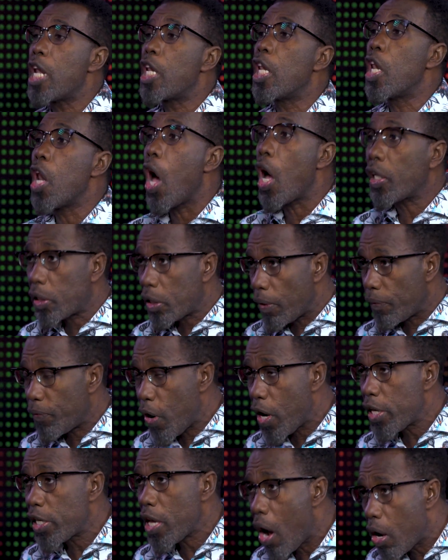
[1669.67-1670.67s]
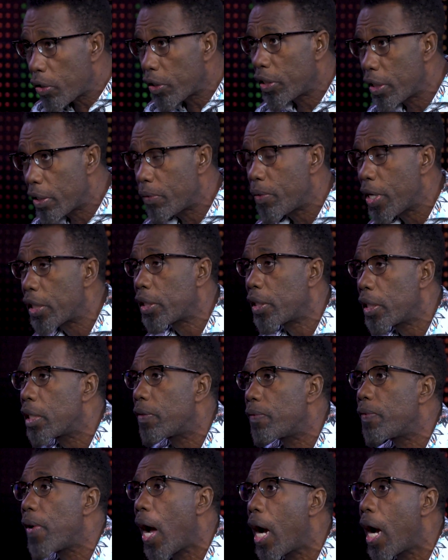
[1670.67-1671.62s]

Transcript: Lots of our young generation of